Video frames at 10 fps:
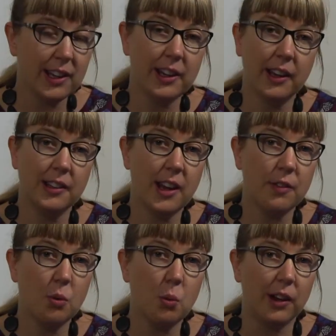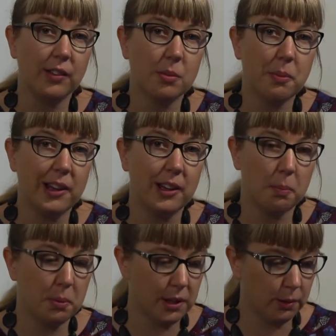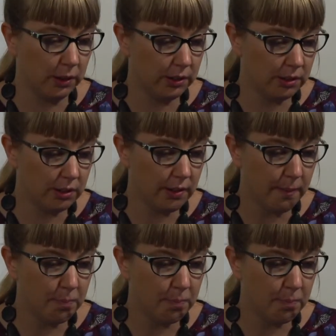it had never once made an appearance.